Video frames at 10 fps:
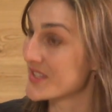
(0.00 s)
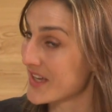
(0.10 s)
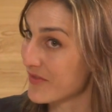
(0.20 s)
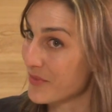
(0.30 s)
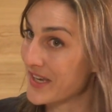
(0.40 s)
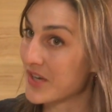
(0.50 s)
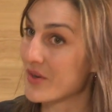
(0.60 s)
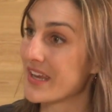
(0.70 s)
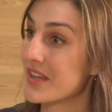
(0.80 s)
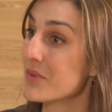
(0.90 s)
the government
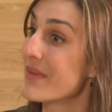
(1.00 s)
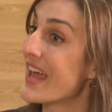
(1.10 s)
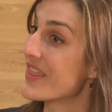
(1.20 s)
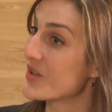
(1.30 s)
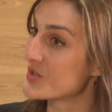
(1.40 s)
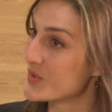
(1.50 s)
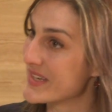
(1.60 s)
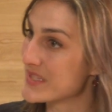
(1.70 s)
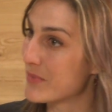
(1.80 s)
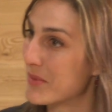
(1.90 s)
curriculum, and those who
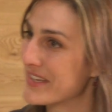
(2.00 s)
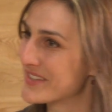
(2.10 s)
went to public